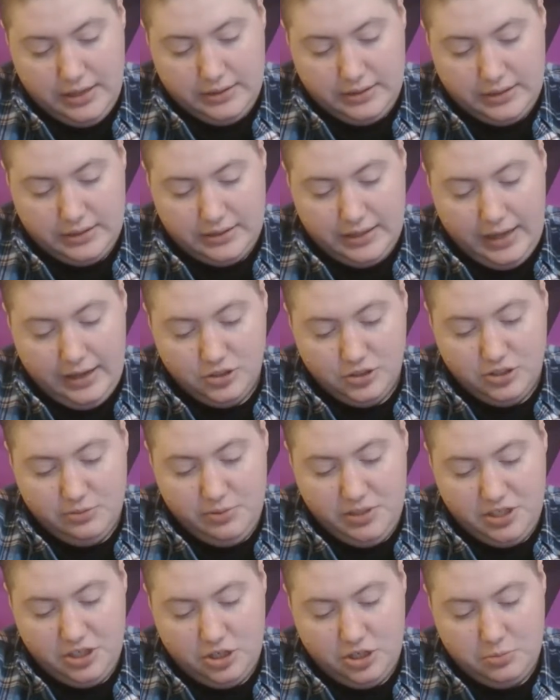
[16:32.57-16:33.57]
that the
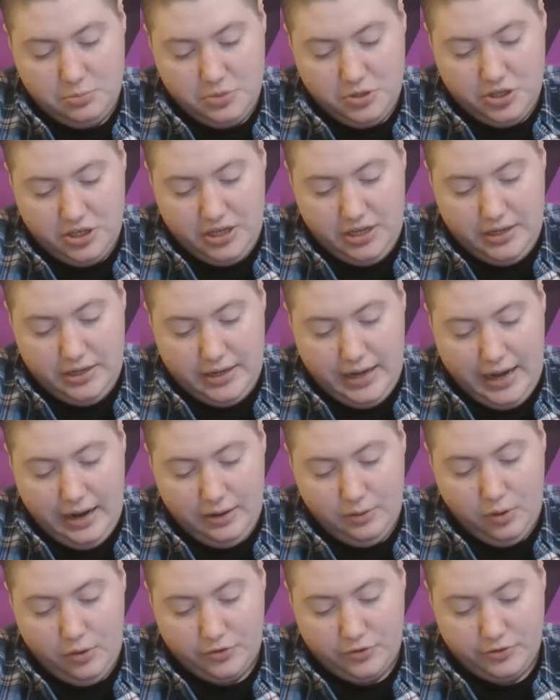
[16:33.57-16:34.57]
LGBT community now
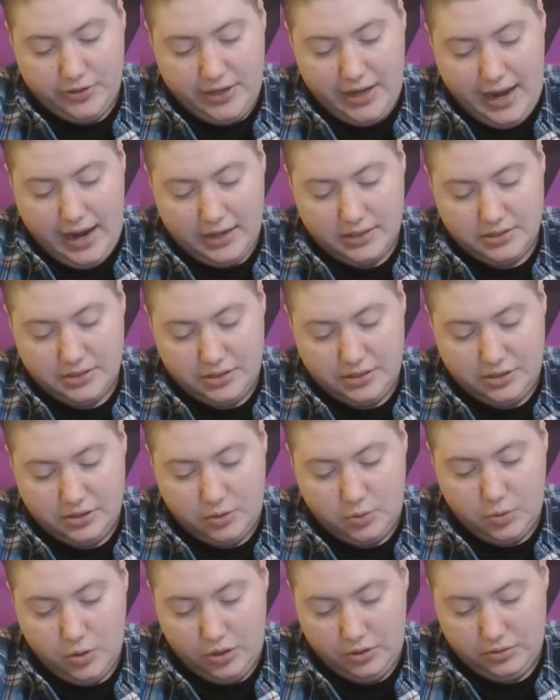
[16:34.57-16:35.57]
overreacted,
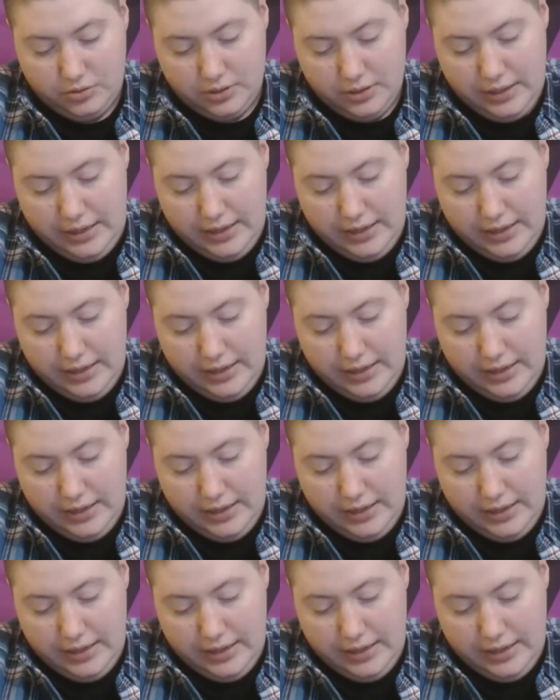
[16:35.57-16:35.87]
quote,